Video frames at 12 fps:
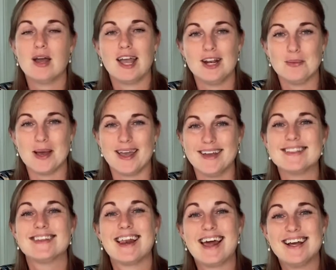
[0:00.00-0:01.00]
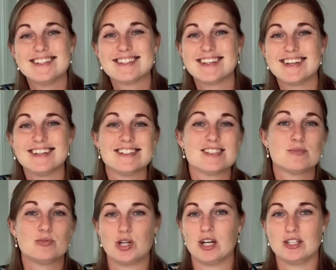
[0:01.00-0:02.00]
Anyway, the last thing is
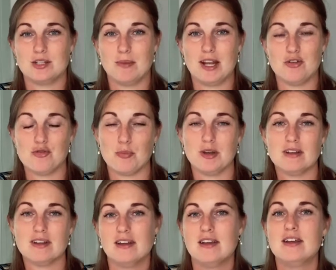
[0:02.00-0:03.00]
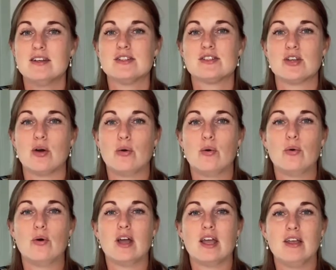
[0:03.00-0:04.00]
project management.
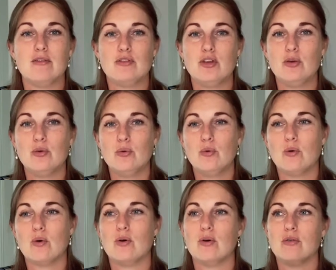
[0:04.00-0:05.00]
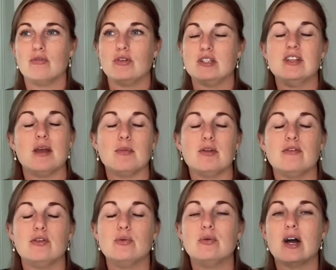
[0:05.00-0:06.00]
So for example,
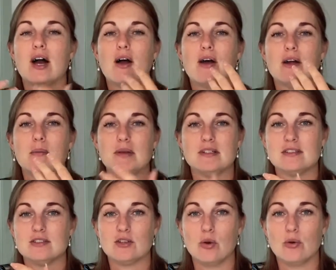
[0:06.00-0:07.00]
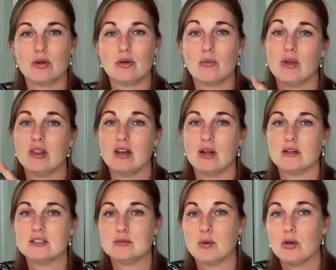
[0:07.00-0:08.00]
if you are a business owner with a lot
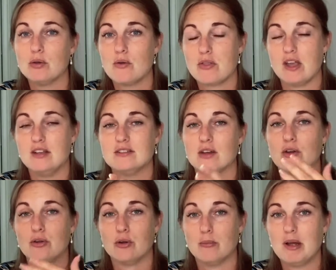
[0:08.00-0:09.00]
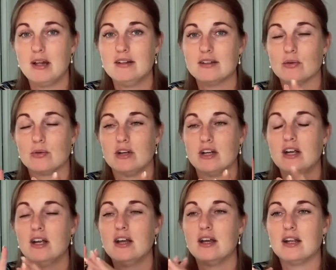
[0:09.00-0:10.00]
of smaller things under your belt or
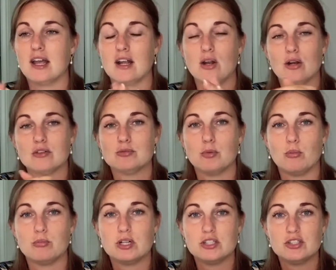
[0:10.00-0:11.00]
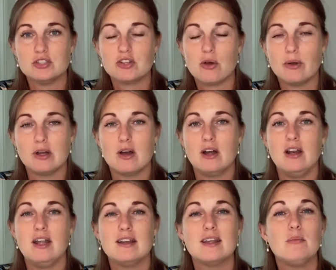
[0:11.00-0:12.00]
like a lot of small projects going
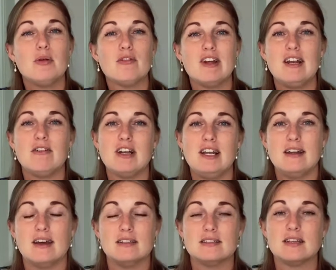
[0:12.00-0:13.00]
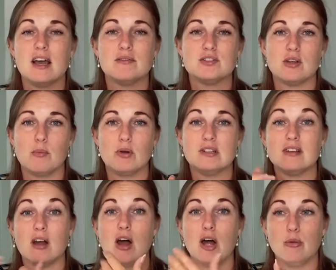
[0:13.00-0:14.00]
on, it can be really, really nice to have someone to
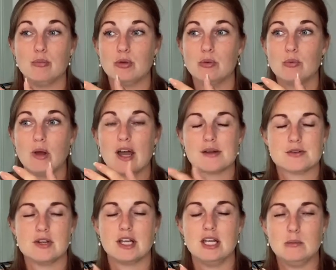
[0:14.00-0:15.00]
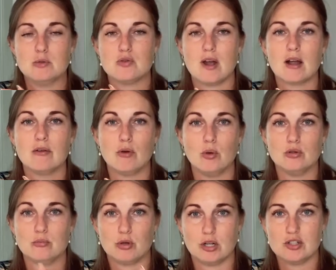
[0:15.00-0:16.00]
help you actually keep track of all the
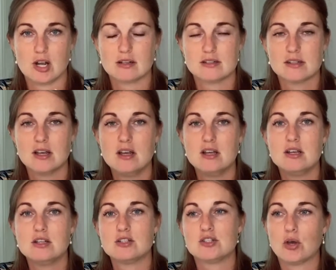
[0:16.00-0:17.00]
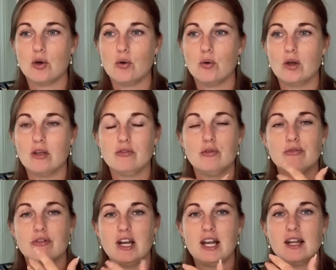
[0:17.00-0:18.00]
projects. So if you
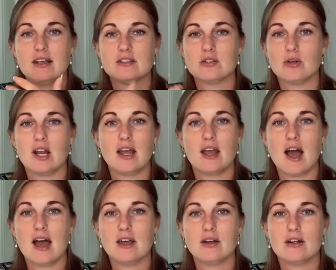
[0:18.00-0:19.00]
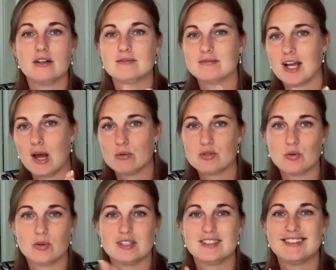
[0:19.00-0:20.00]
freelance or
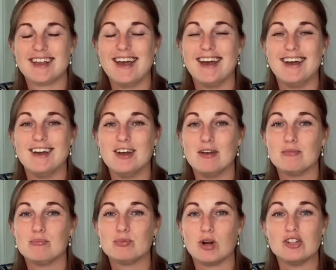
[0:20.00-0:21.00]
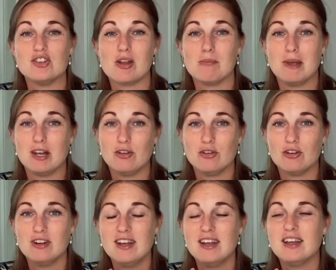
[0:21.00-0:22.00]
outsource a project
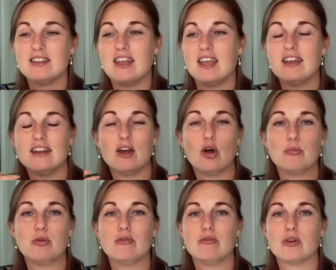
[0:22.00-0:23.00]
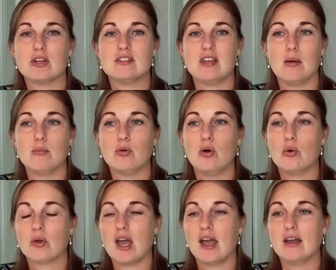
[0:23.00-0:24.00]
manager, they can help you, for example,
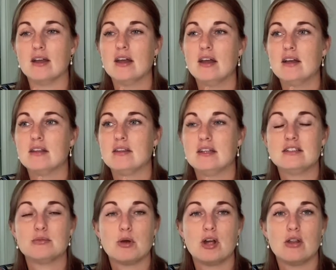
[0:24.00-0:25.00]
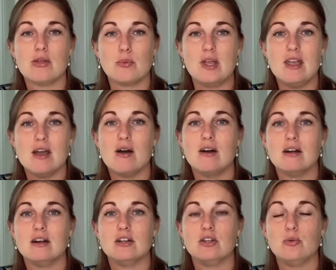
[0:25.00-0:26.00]
okay, this month we
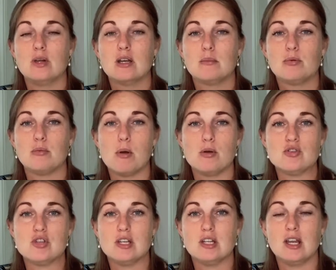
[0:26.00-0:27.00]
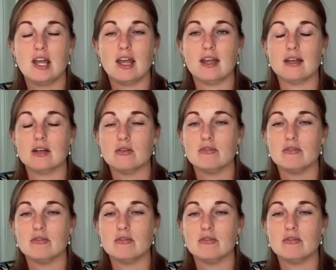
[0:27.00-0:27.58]
are doing a promotion and